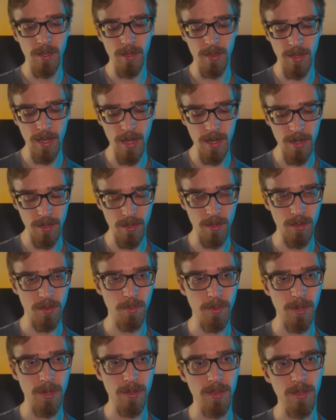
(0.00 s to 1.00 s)
that is
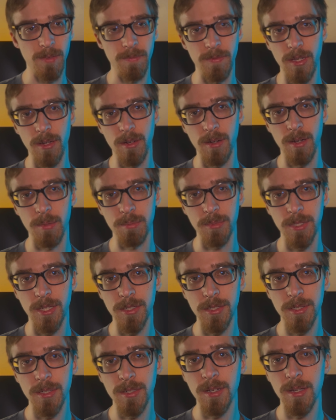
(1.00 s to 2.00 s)
where the VR
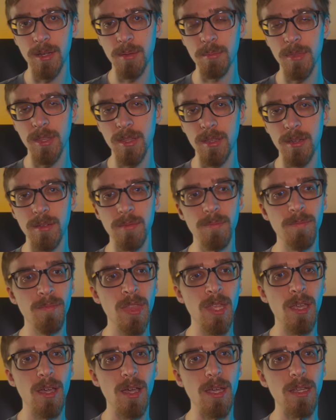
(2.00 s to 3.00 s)
optician comes in.
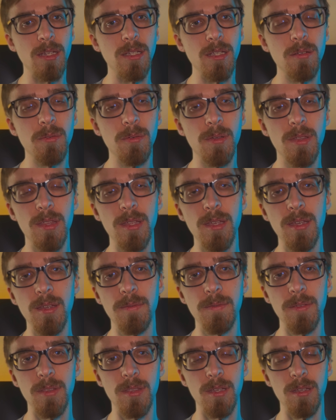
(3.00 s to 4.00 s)
I did
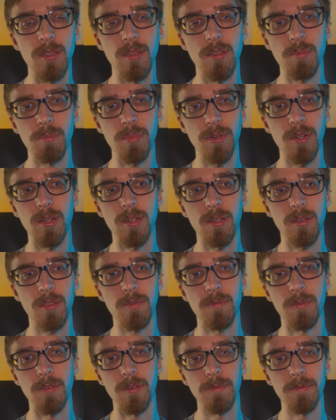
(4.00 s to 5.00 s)
receive these products
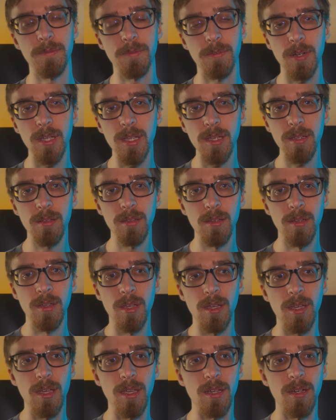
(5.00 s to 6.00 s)
for free
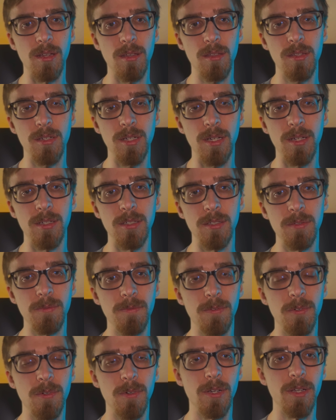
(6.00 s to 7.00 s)
in exchange
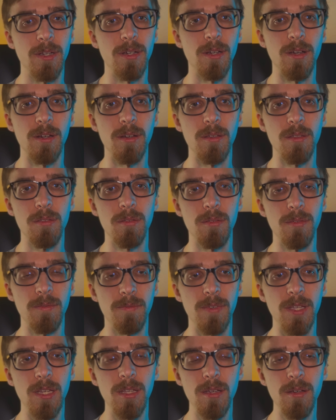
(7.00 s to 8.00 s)
for an honest
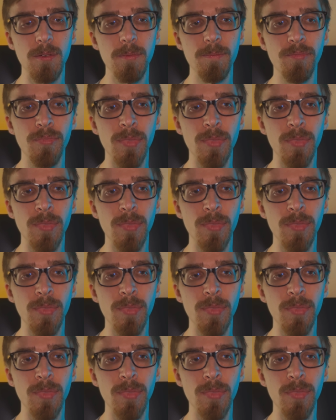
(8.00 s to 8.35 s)
video